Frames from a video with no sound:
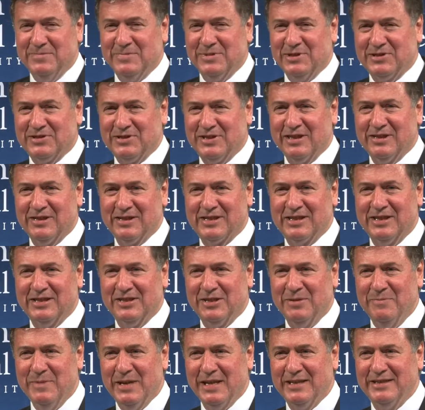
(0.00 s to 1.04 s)
Silicon
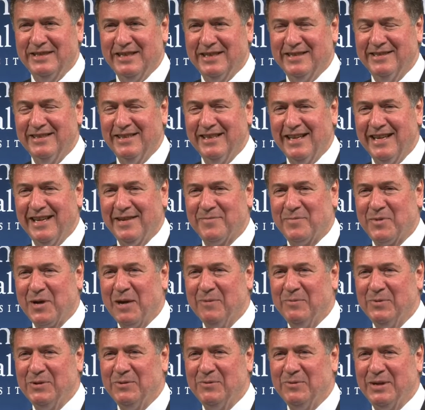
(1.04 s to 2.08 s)
Dominion, and
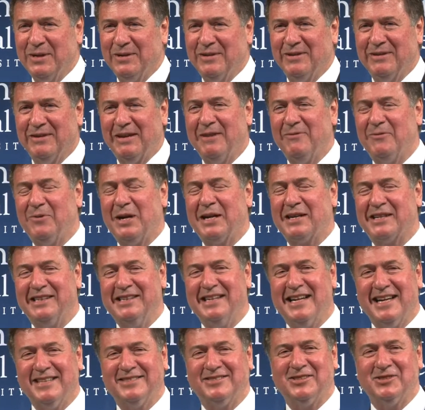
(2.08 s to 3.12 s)
probably where I
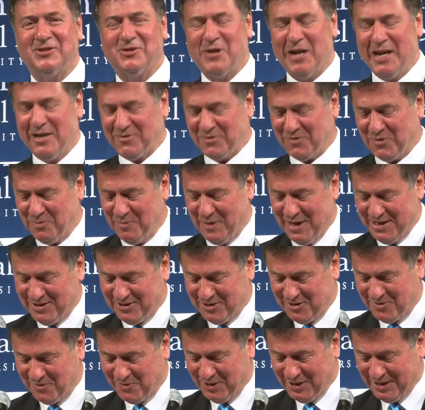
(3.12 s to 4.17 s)
recognize the
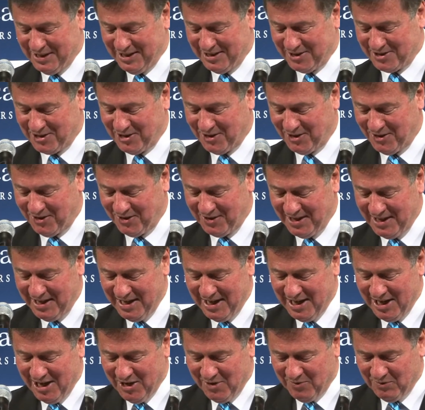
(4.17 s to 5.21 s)
transformation really occurred
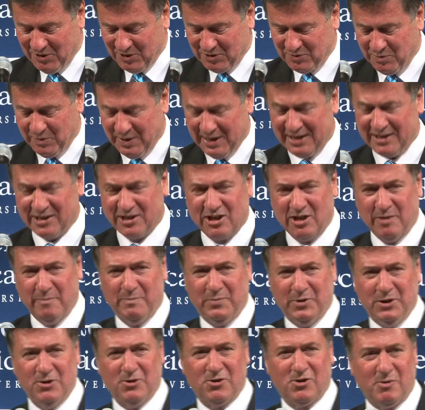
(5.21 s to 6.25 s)
was when
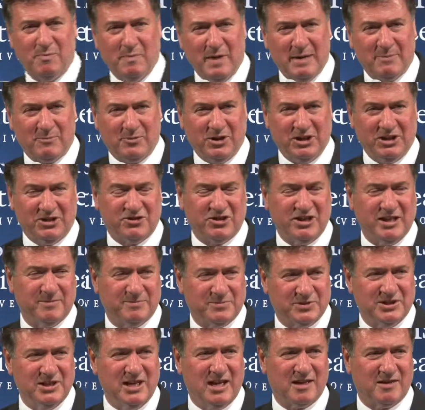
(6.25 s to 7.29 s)
computer memory
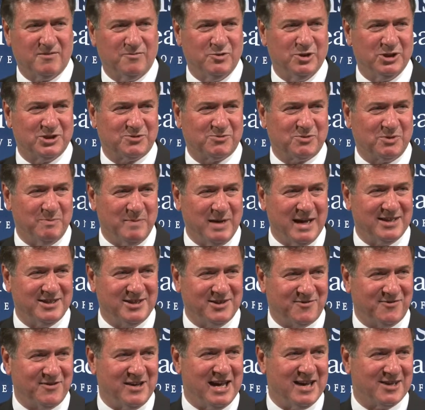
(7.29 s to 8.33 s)
chips, none of which were
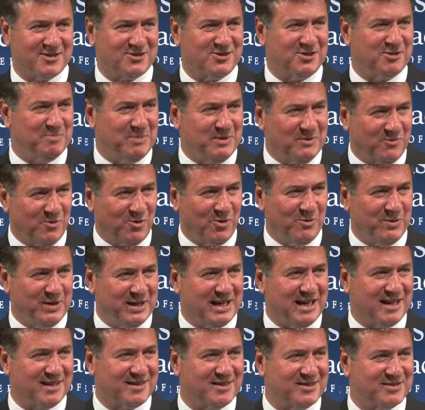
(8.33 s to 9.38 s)
manufactured before we
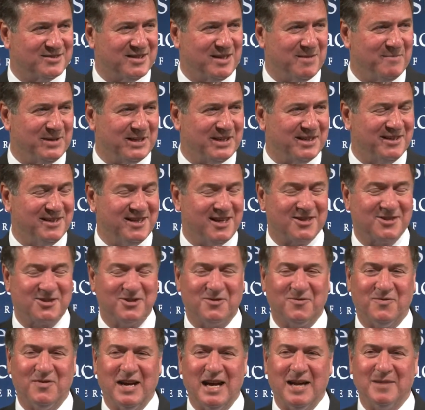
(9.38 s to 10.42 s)
got the
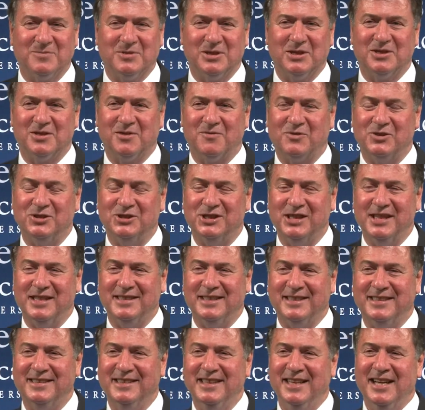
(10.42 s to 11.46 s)
semiconductor fabs into
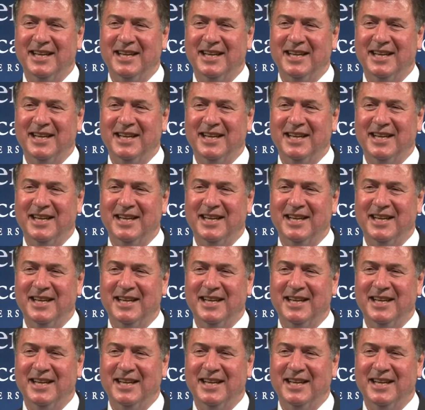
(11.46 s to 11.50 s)
Virginia,